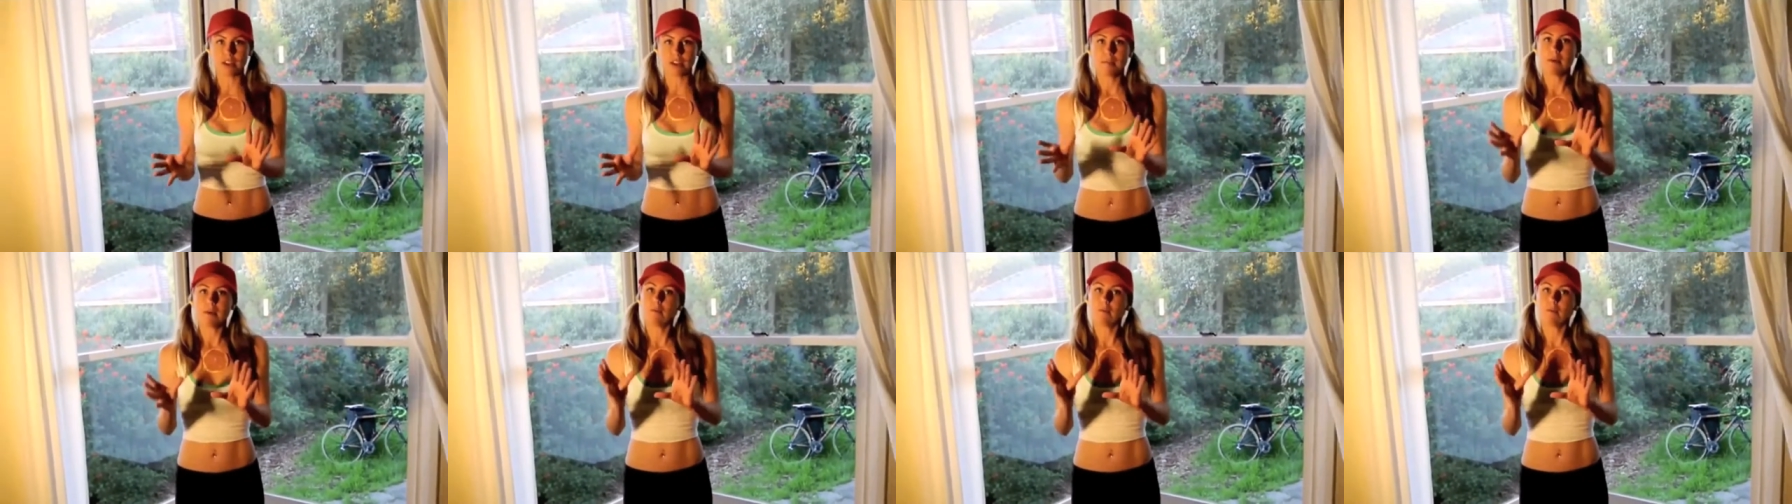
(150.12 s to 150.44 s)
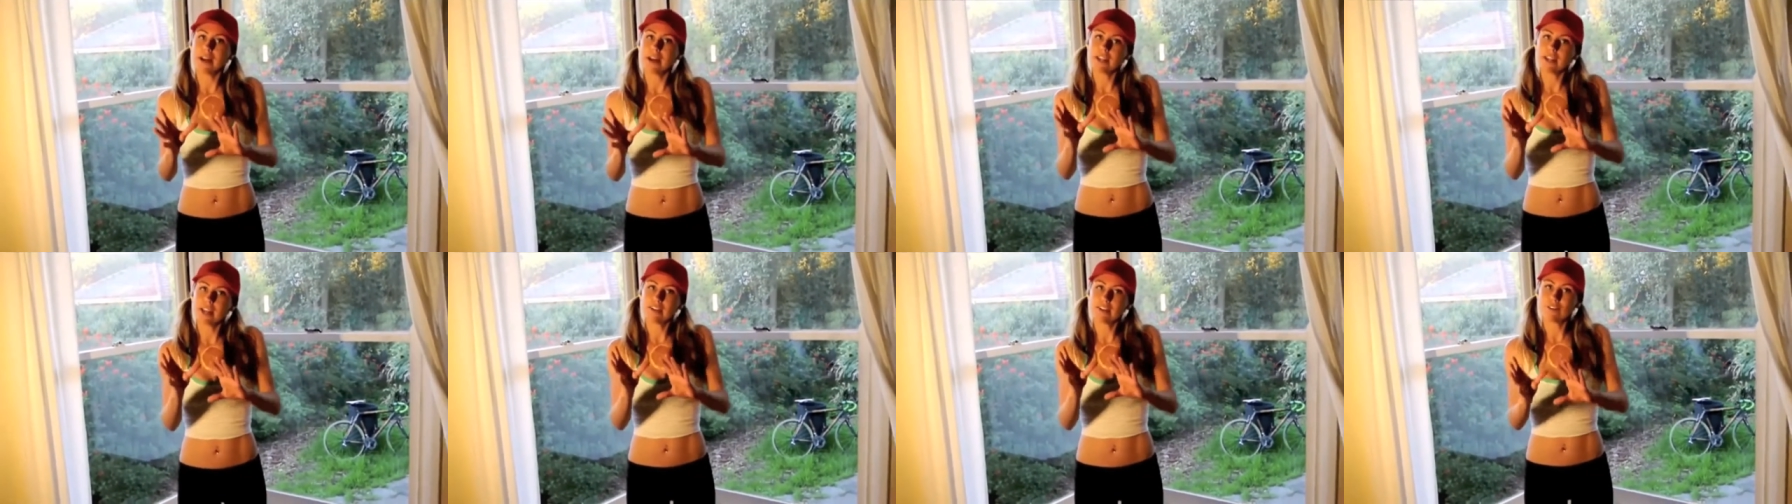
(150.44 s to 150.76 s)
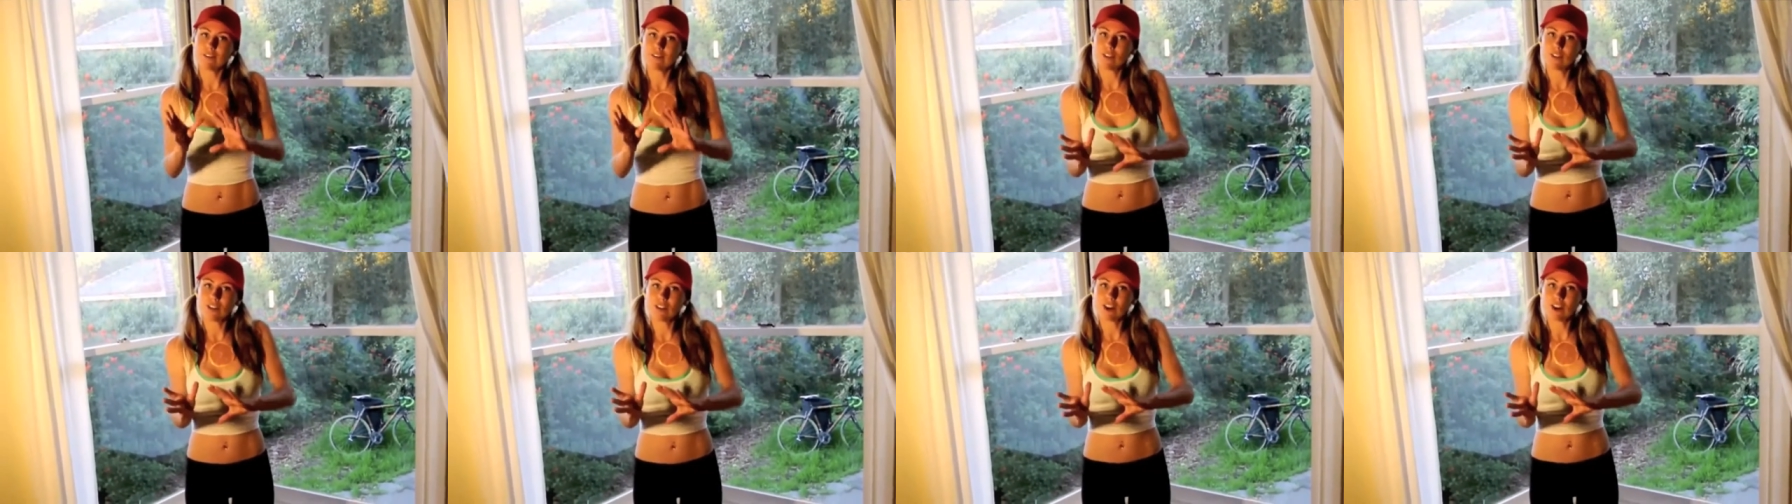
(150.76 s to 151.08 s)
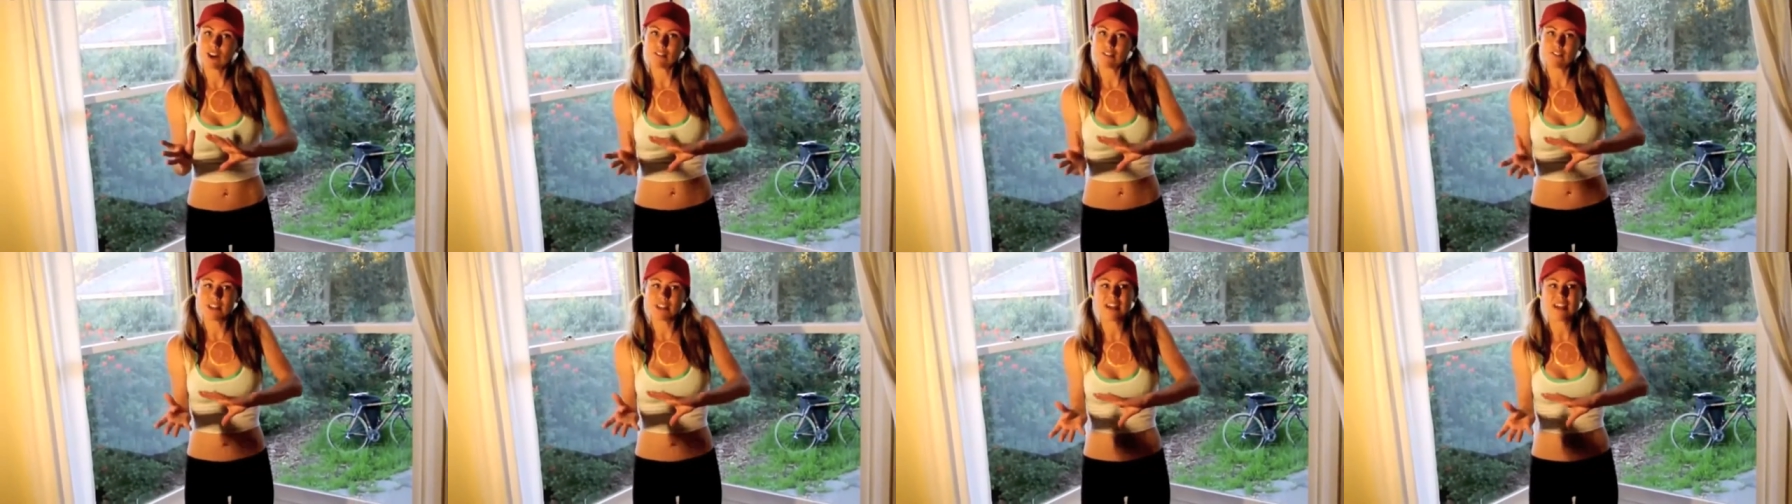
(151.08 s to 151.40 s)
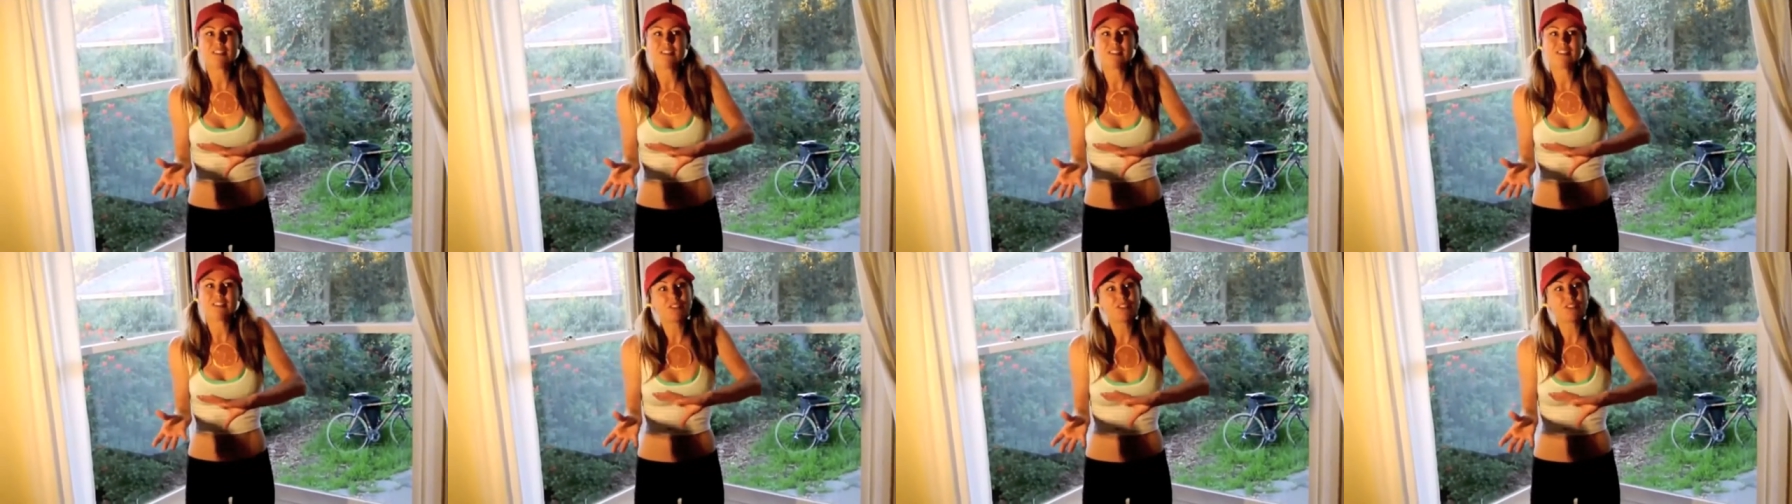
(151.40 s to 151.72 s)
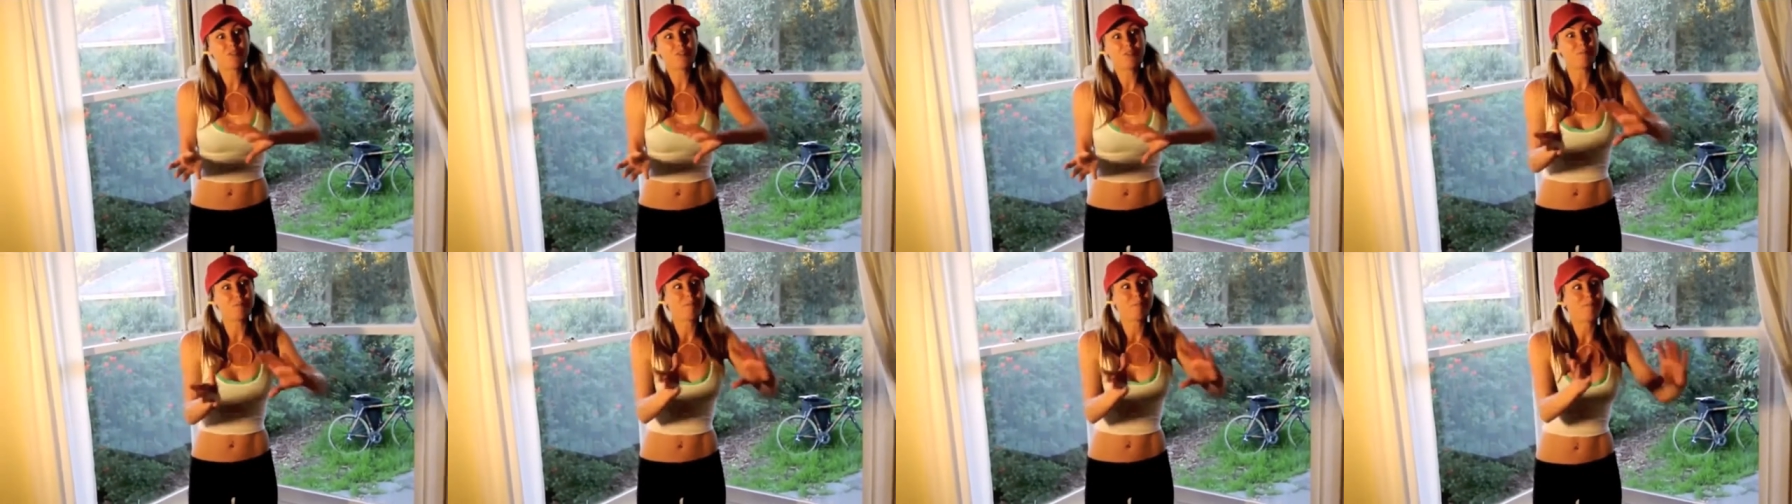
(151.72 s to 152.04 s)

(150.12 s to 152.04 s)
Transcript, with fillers: But when they fall off, they fall